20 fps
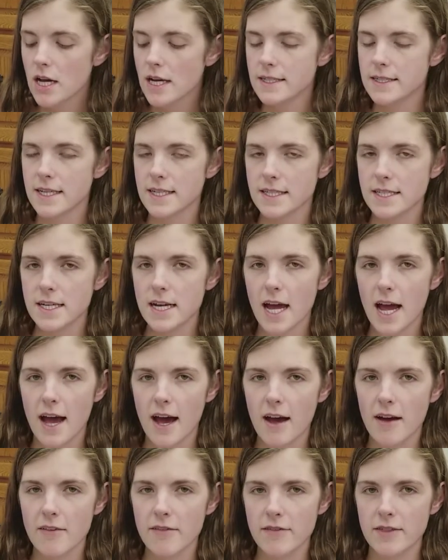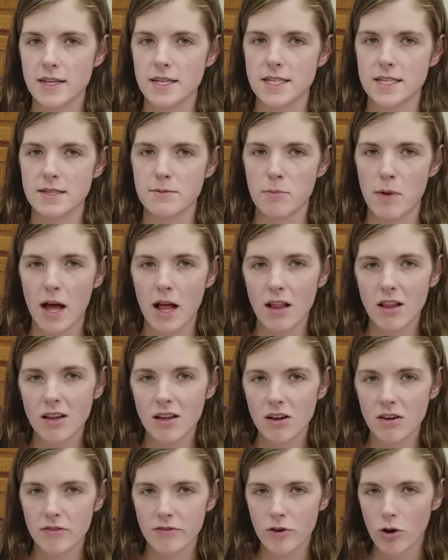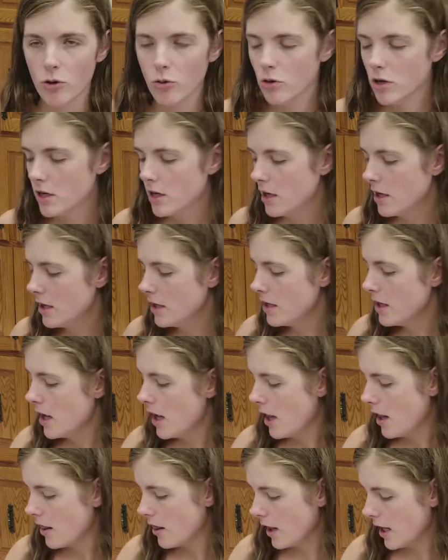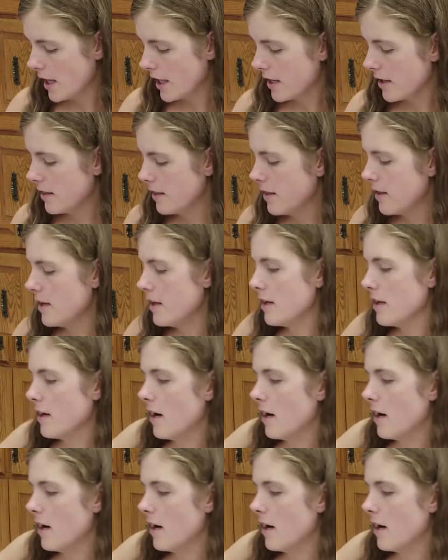doesn't have the smell of coconut like the